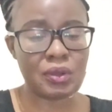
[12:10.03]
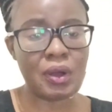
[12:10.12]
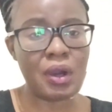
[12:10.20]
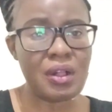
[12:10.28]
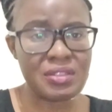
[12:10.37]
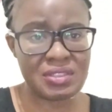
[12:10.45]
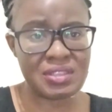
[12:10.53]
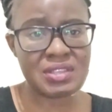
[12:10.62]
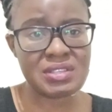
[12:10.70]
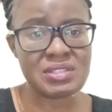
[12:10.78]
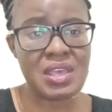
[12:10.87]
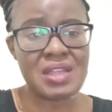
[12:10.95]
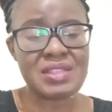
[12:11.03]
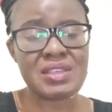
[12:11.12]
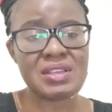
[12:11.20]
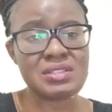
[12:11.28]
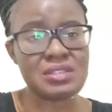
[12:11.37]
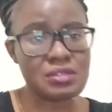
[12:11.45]
All this,
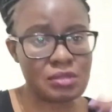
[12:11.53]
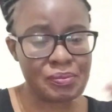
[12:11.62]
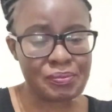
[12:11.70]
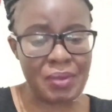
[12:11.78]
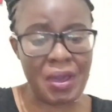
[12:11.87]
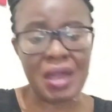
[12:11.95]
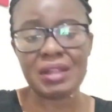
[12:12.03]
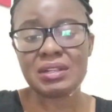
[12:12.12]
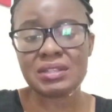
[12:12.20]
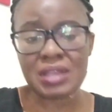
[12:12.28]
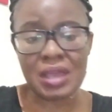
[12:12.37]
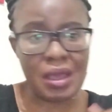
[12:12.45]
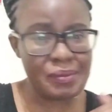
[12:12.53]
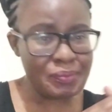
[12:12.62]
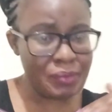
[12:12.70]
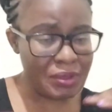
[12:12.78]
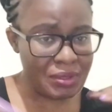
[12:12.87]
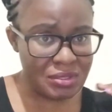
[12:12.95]
they just piled
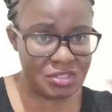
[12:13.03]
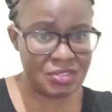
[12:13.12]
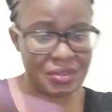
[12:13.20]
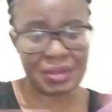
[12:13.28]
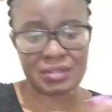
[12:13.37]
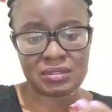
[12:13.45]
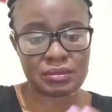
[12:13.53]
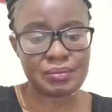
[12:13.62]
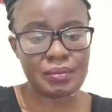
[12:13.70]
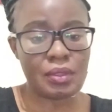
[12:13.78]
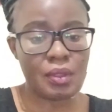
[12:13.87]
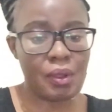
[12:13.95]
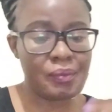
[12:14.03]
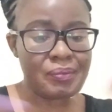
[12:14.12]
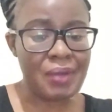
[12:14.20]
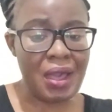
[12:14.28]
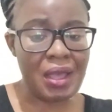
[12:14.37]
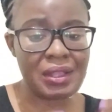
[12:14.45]
up stress.
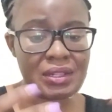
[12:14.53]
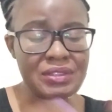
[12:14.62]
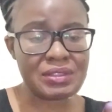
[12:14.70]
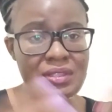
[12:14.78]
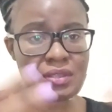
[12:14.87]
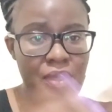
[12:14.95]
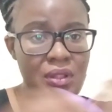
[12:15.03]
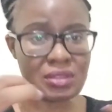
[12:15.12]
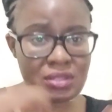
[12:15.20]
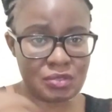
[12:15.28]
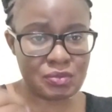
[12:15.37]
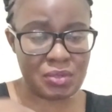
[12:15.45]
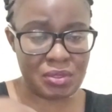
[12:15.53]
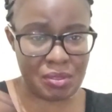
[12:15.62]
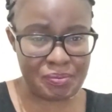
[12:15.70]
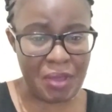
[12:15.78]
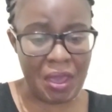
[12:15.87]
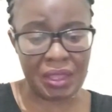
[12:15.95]
All this, when they
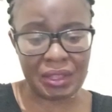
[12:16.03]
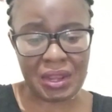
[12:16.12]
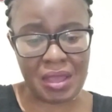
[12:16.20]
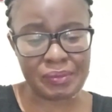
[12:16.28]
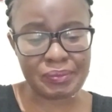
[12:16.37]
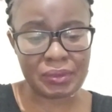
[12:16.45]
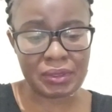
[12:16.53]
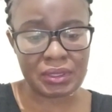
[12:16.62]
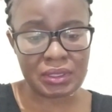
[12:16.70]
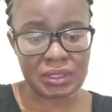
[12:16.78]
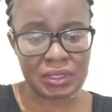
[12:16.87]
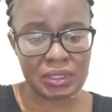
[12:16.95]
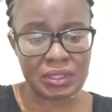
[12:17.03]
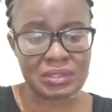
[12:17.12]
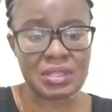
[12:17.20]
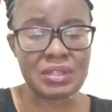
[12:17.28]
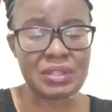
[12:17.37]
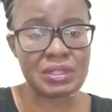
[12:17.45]
pile up,
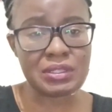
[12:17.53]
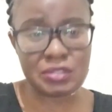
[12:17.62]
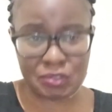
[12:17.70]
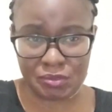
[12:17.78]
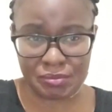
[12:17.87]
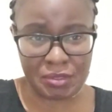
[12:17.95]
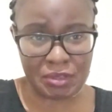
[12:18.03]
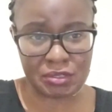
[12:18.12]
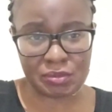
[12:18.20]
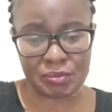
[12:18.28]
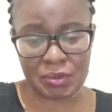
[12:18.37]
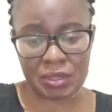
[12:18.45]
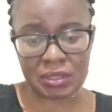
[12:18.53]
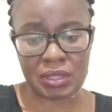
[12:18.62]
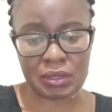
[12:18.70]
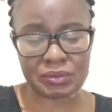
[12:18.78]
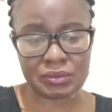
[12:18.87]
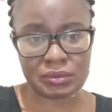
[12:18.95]
they lead to mental
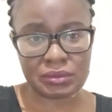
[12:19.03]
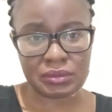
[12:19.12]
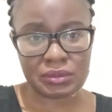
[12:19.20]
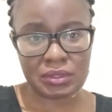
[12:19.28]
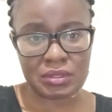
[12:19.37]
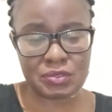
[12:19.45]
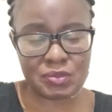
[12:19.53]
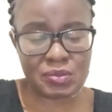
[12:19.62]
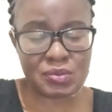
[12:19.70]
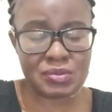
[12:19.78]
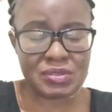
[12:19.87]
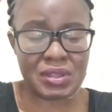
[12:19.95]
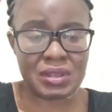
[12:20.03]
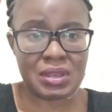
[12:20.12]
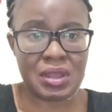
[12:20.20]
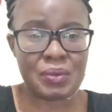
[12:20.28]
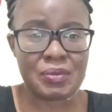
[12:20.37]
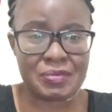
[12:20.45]
breakdown. So those are
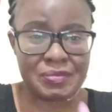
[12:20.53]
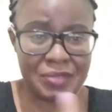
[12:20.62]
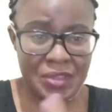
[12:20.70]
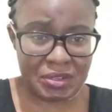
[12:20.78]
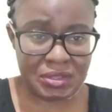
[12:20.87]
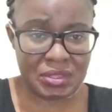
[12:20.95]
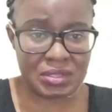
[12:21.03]
now effects.